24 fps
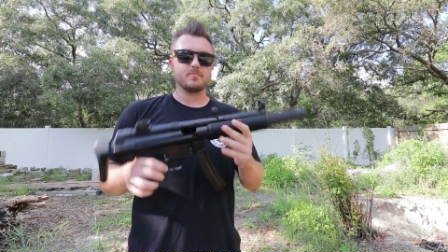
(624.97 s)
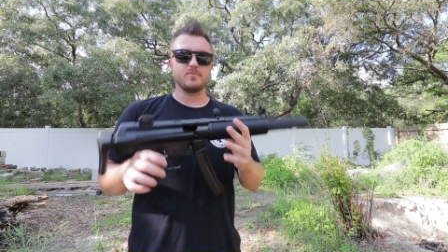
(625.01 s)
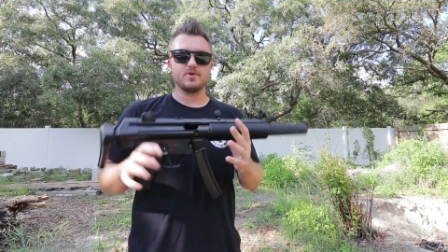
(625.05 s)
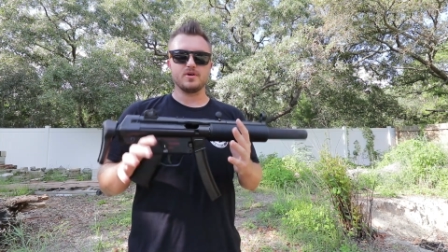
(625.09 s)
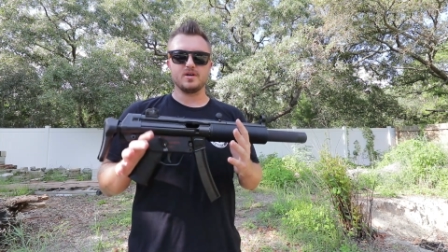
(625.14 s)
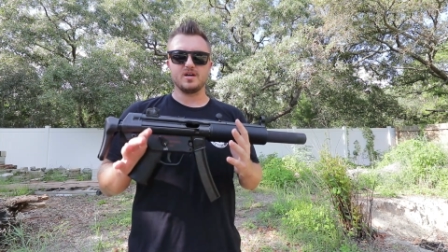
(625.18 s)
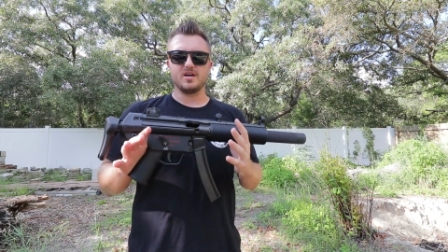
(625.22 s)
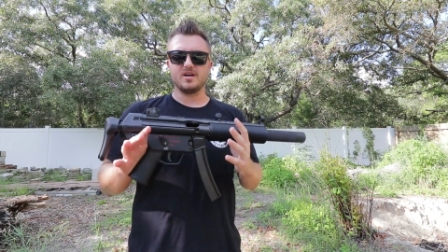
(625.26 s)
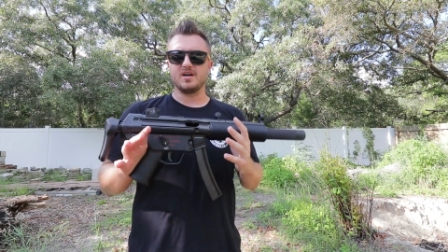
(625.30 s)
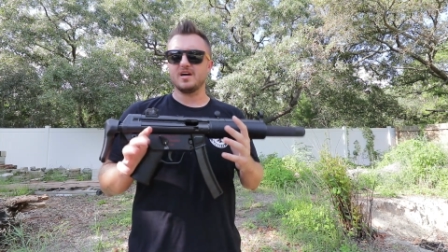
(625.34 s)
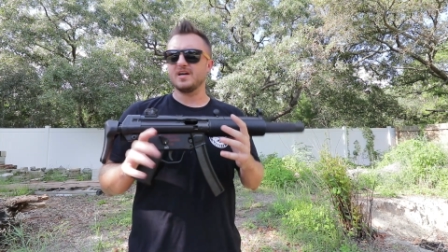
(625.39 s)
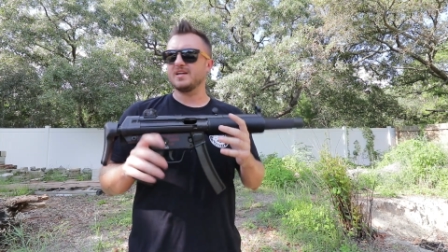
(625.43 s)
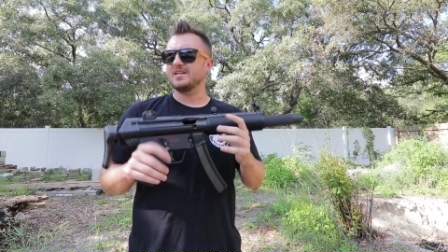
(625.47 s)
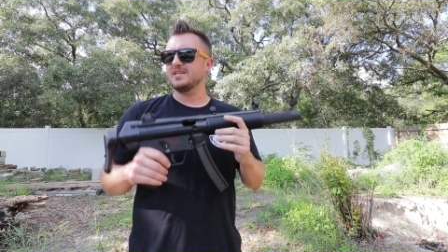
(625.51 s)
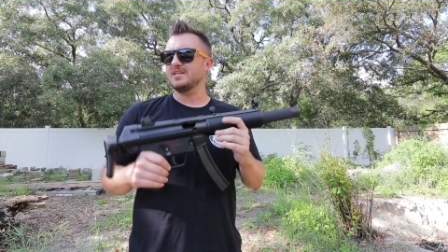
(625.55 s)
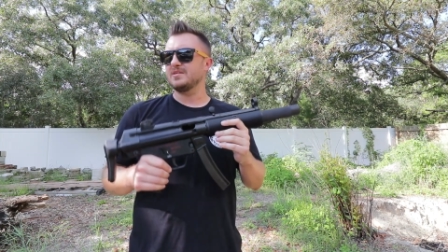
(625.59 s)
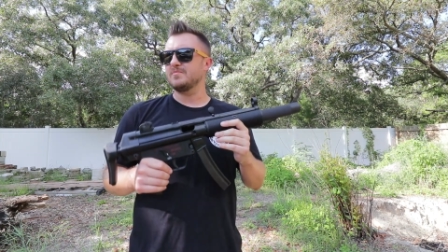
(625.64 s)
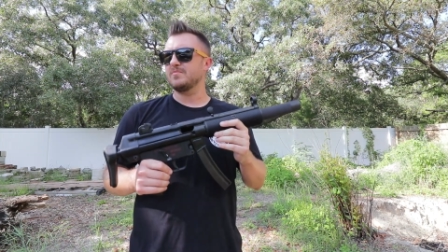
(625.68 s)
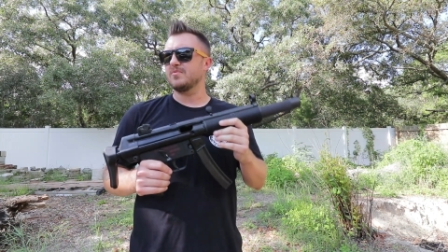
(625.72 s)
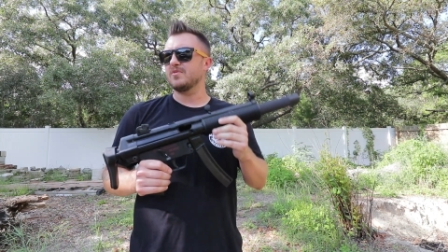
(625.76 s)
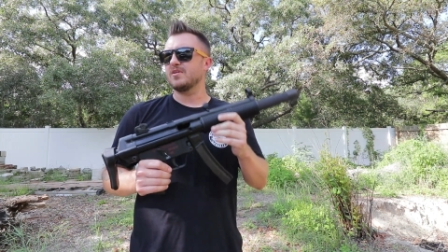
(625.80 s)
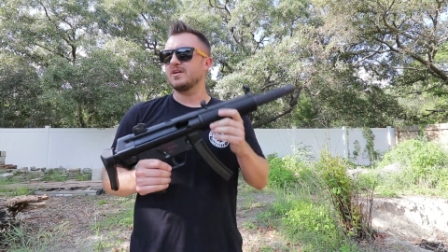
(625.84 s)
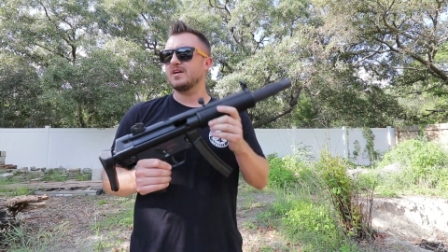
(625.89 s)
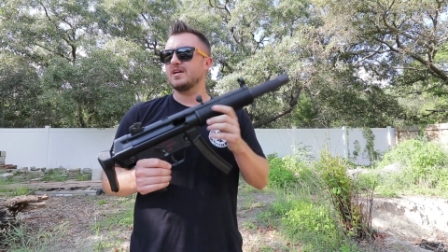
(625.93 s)
But I
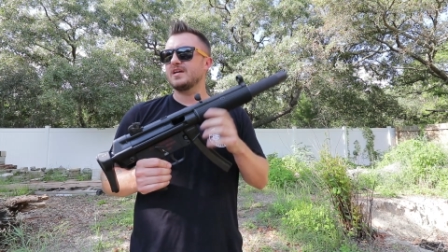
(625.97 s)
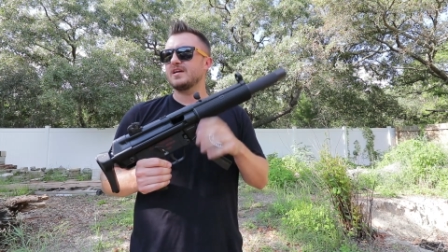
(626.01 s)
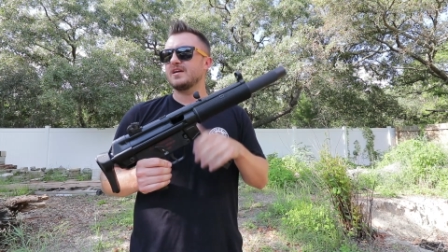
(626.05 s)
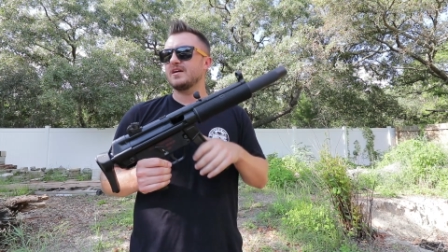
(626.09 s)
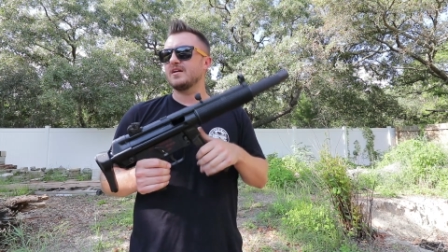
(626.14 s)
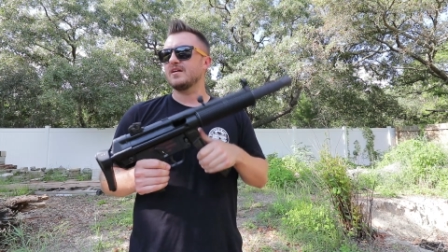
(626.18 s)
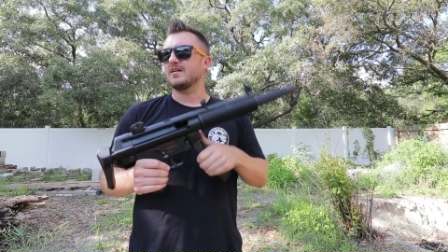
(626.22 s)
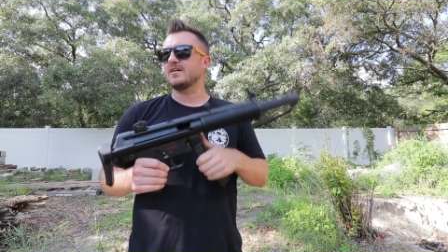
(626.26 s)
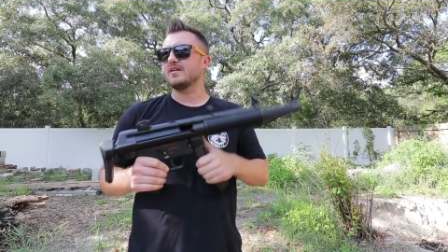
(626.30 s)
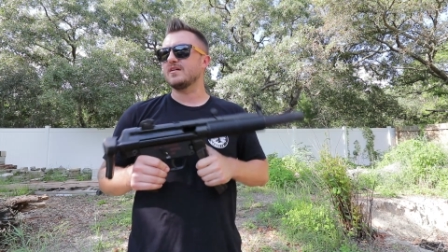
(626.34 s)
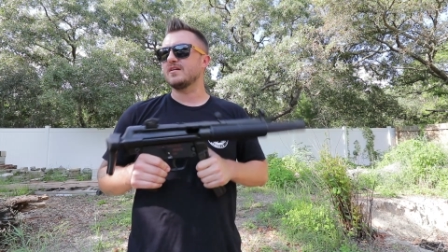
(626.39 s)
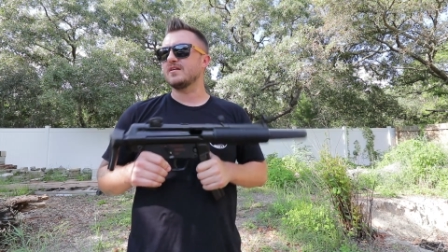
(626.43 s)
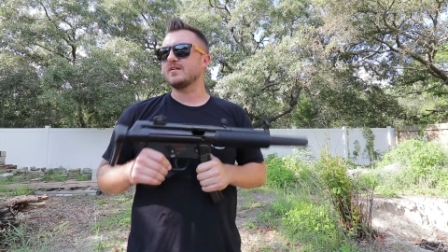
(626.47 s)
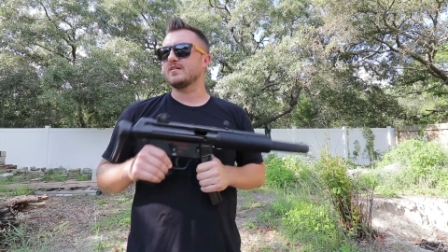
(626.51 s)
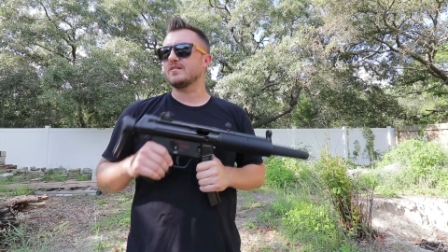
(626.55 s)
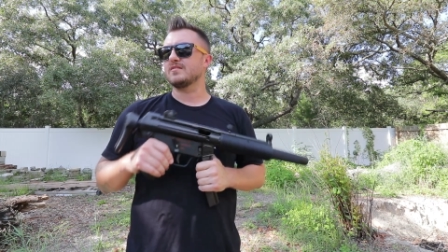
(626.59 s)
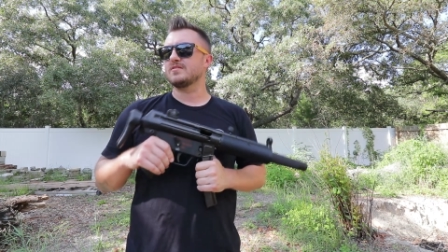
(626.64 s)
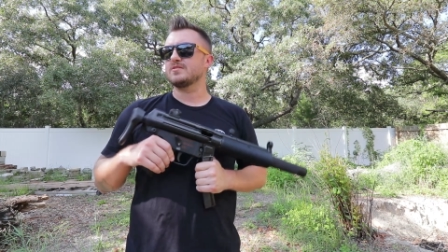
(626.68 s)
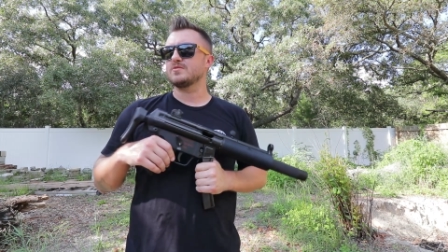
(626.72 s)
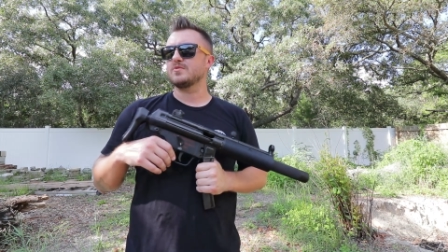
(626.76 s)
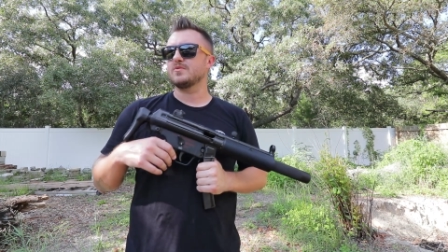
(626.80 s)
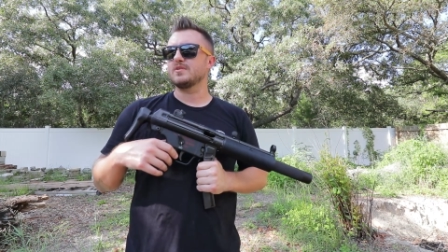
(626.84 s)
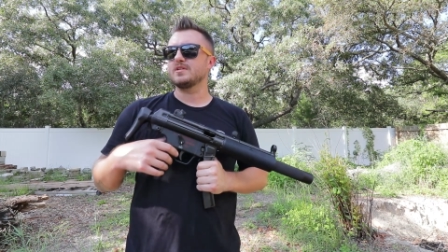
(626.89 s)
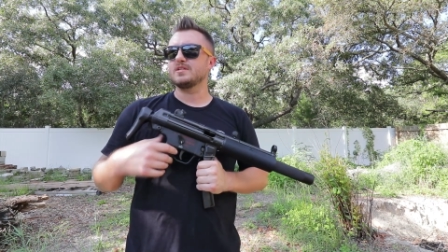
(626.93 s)
did bring a uh,
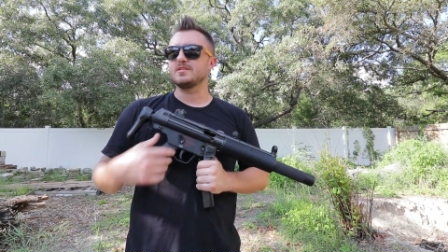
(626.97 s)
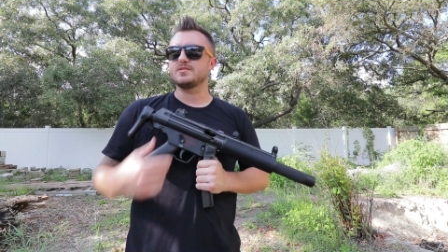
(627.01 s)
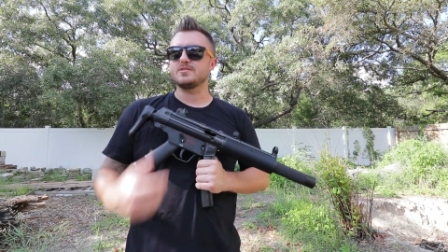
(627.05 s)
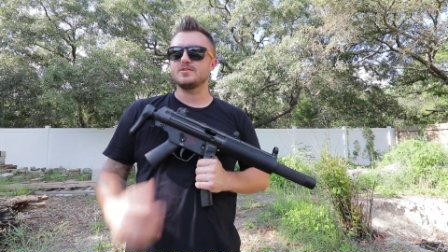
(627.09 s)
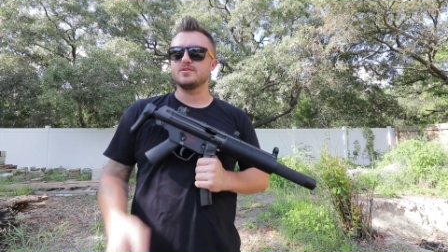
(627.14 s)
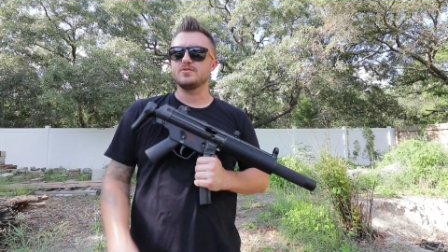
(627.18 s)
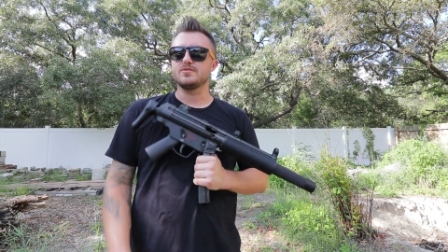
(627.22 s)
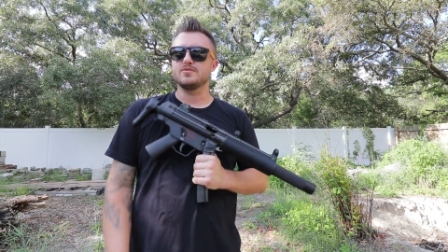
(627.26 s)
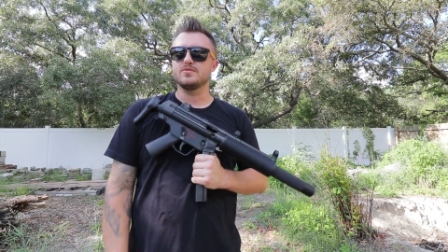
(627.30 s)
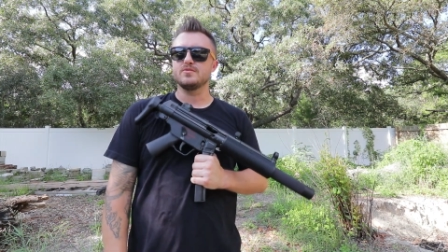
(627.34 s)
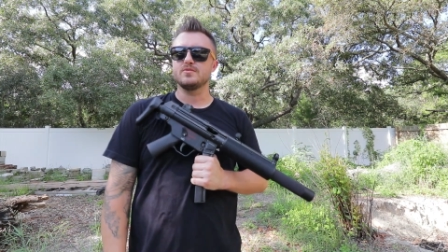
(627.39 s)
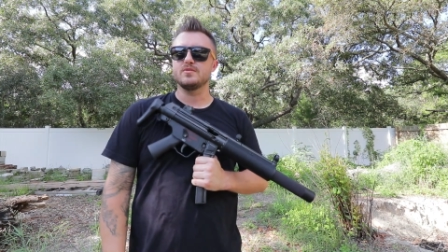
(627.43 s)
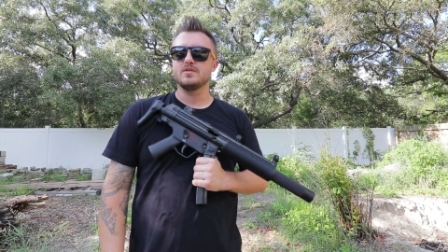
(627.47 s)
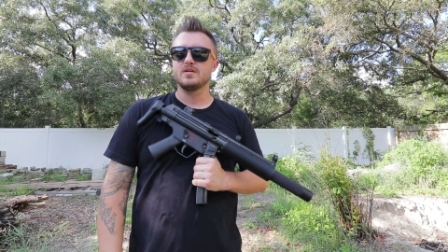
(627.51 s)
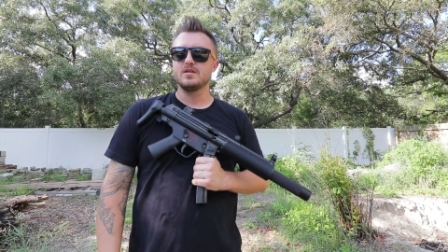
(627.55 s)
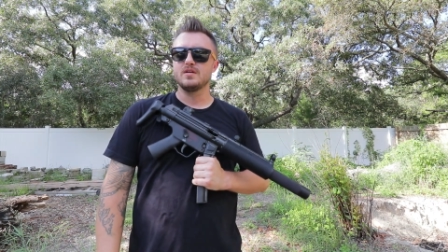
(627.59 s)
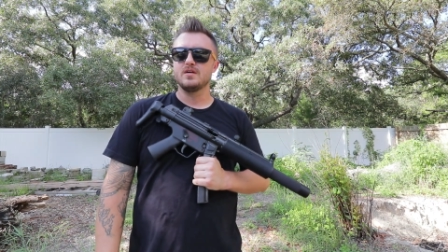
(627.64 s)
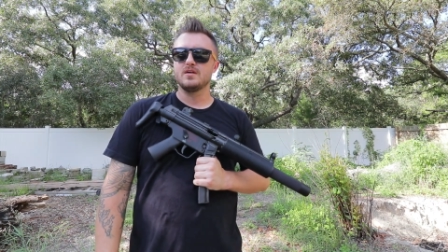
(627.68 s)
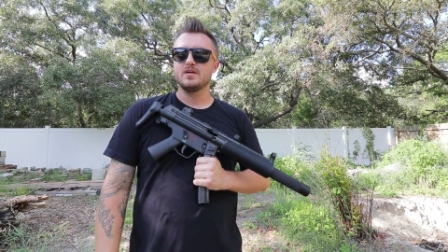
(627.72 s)
22